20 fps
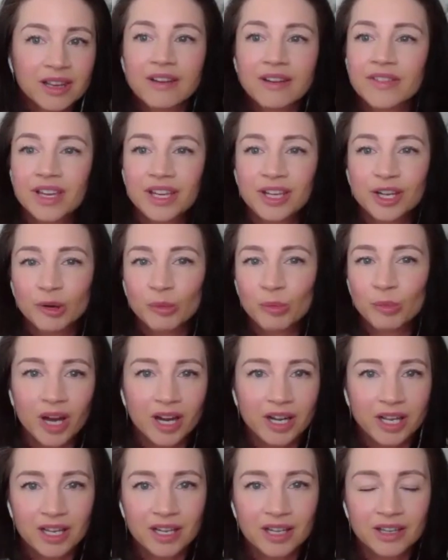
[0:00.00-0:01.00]
and loving your
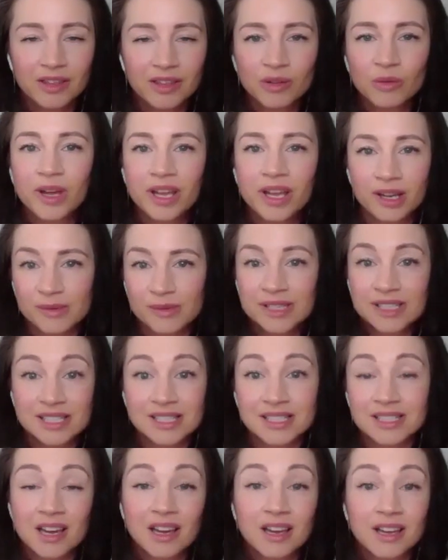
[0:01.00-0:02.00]
body the way it was
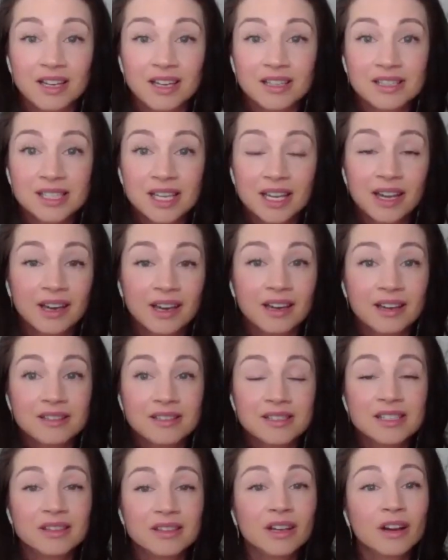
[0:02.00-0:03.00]
designed.
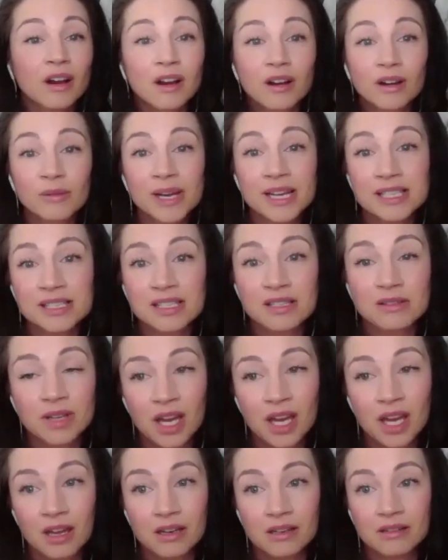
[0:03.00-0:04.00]
And there are ways you
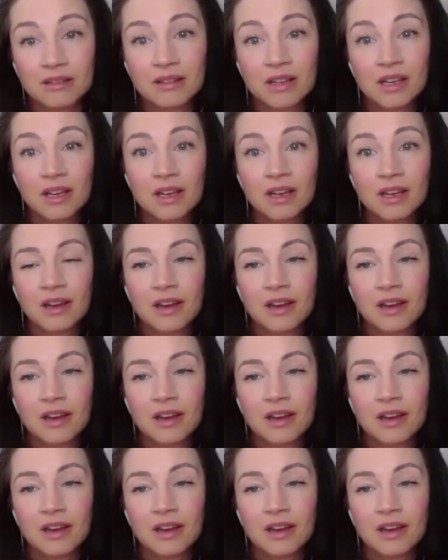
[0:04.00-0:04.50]
can,